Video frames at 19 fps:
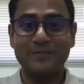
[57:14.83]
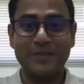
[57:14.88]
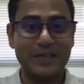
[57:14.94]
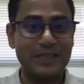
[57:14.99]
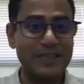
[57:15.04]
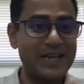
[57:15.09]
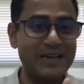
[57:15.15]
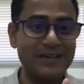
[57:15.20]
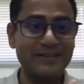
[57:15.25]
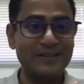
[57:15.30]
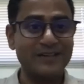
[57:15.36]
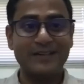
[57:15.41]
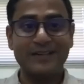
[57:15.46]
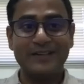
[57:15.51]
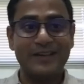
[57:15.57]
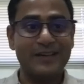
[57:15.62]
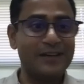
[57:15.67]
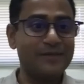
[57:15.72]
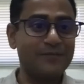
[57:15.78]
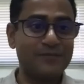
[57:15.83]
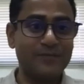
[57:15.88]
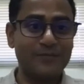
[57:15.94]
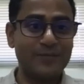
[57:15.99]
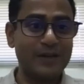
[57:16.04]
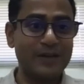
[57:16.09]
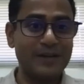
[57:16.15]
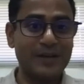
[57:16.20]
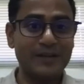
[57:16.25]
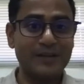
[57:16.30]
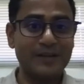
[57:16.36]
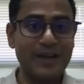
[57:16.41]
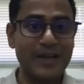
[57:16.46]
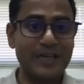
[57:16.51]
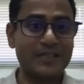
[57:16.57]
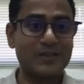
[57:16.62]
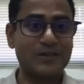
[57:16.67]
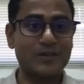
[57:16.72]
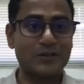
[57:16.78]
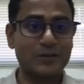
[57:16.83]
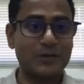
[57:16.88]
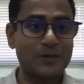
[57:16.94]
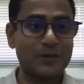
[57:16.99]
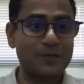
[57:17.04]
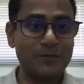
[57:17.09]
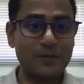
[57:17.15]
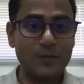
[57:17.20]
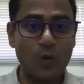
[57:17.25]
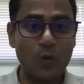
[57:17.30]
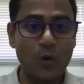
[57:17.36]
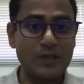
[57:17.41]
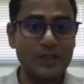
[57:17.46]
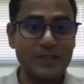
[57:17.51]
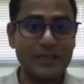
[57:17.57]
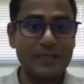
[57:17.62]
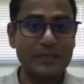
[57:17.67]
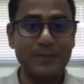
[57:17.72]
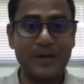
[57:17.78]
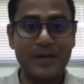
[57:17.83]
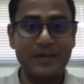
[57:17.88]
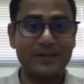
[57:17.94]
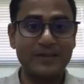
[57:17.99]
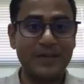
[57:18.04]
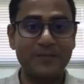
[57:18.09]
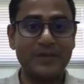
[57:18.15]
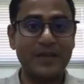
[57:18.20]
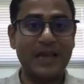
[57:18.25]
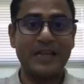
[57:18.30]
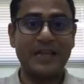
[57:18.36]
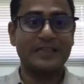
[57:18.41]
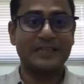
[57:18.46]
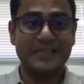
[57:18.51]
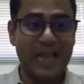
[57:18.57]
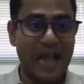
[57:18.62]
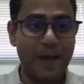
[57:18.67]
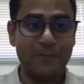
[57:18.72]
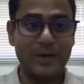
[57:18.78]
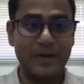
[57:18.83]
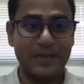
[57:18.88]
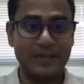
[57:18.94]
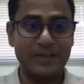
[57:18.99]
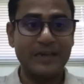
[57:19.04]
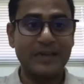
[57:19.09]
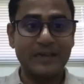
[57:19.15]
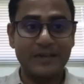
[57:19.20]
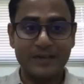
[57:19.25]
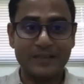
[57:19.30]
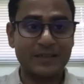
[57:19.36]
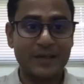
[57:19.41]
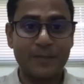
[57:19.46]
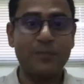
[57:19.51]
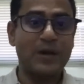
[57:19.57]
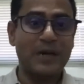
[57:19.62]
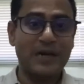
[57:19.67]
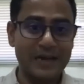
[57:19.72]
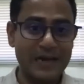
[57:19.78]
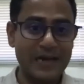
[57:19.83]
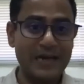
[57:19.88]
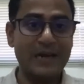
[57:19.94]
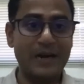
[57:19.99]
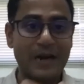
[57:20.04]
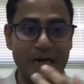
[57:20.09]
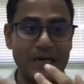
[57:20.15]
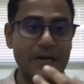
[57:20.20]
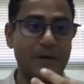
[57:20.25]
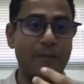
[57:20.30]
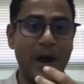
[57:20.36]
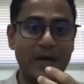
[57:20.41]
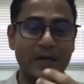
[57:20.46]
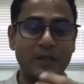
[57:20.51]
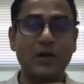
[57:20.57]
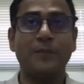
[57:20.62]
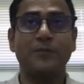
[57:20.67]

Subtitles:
but then in the next sort of court judgment, something else is happening. It's completely getting undermined.